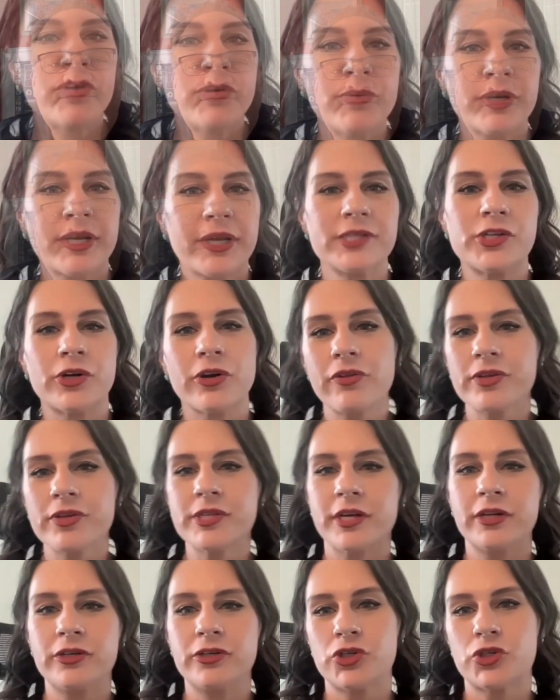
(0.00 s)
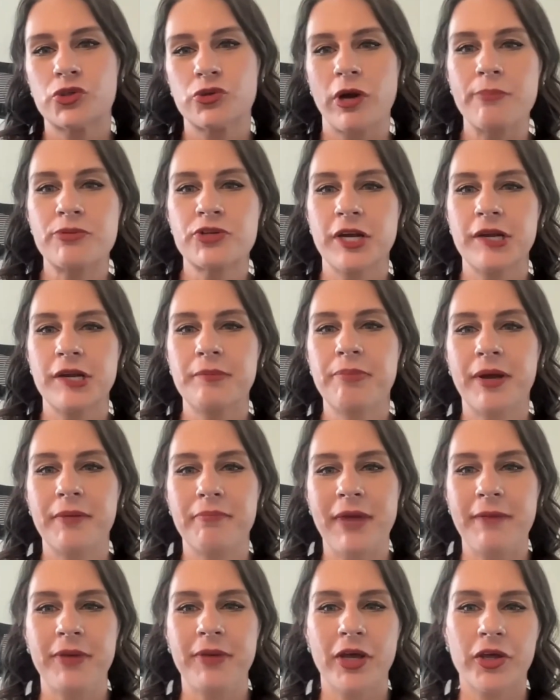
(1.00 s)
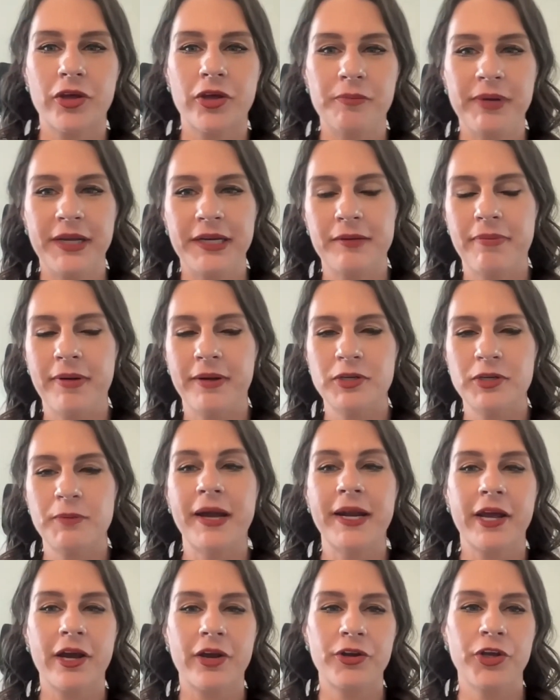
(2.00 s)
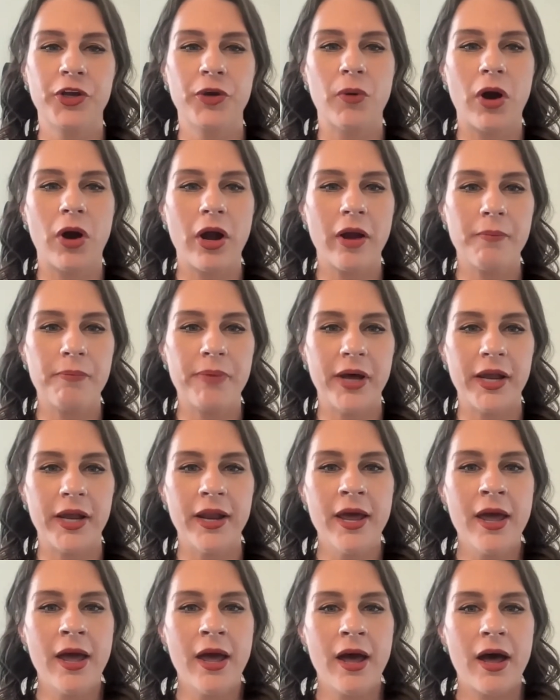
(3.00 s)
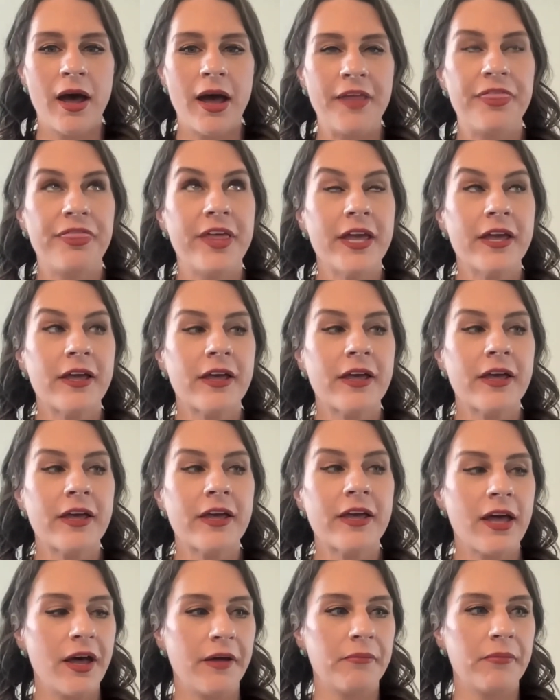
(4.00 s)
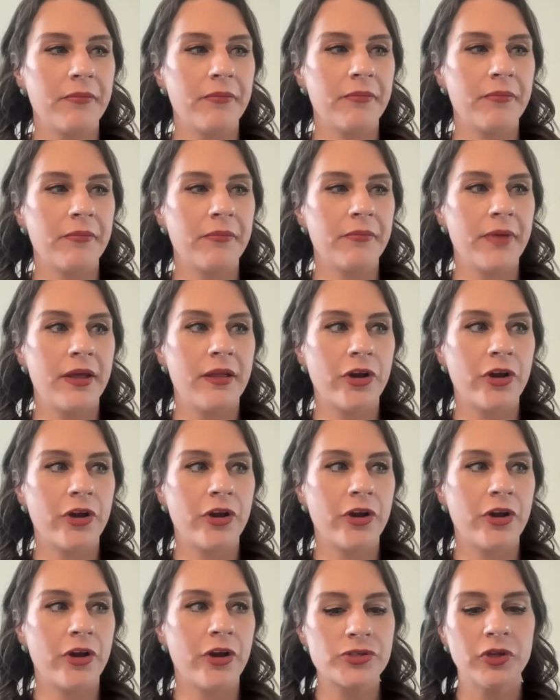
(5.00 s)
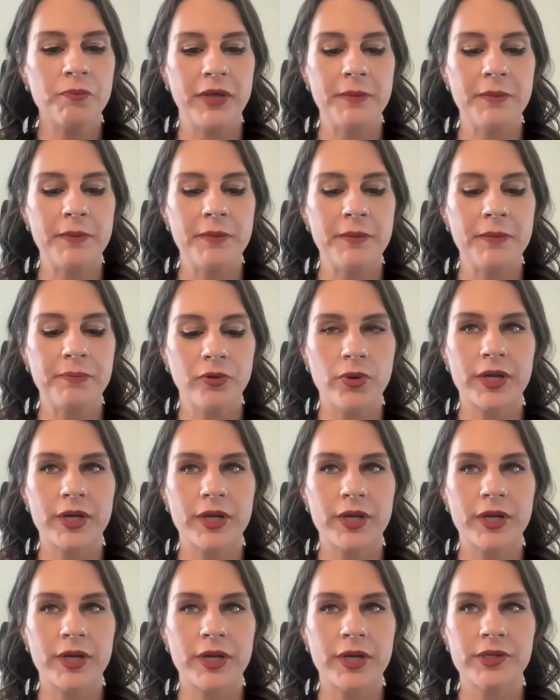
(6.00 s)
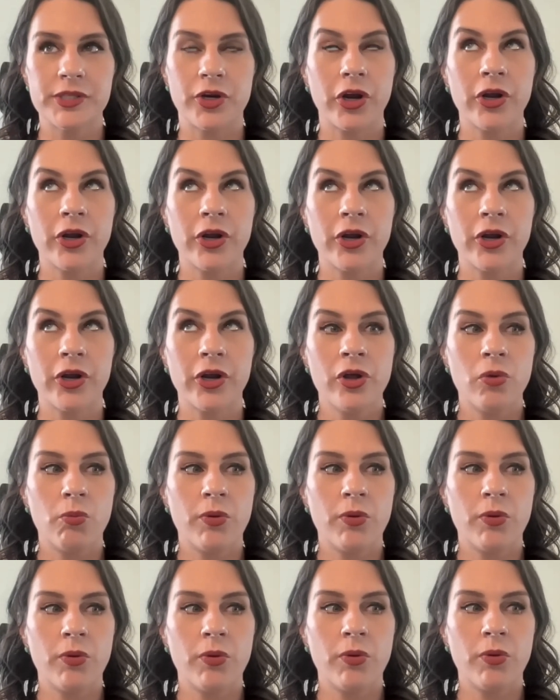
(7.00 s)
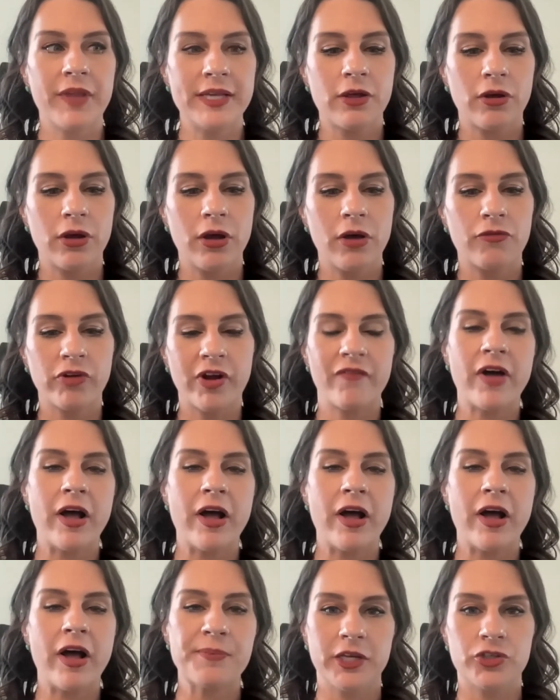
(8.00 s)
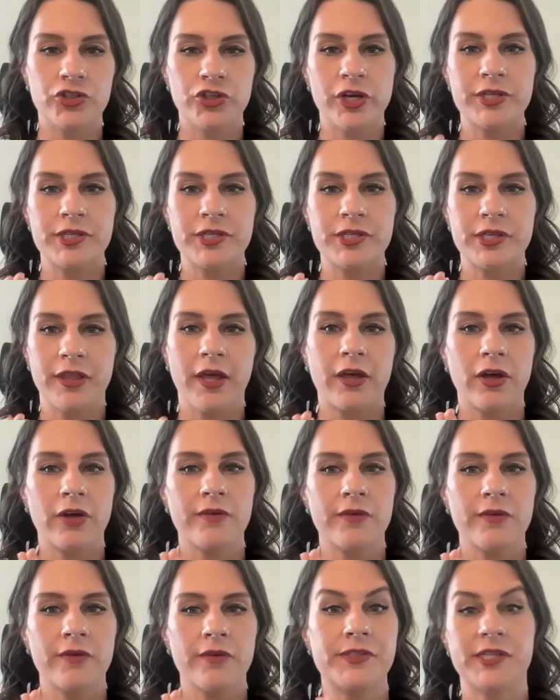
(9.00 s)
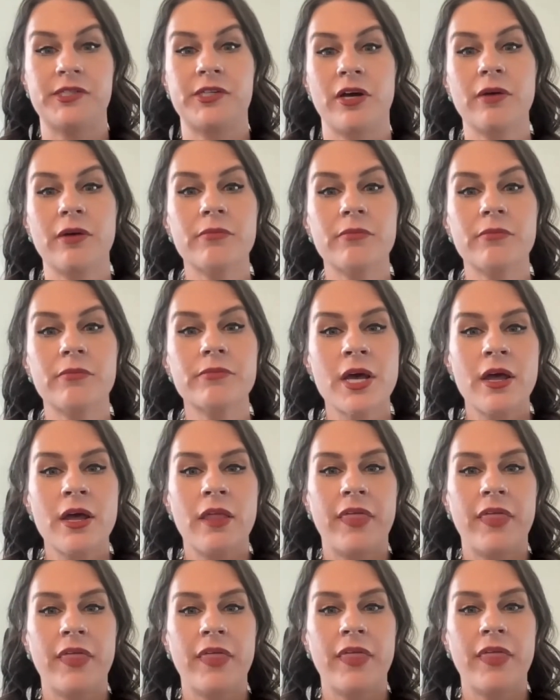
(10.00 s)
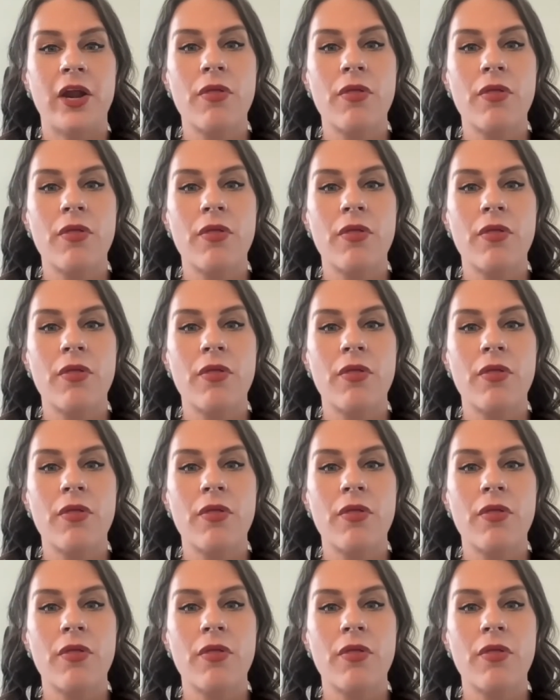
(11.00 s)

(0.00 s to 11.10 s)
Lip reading: Yeah, so I don't know if you would consider this a disruption, but maybe it could be depending on who you are. But I think there are still people who consider when they think of RevOps, they just think of systems.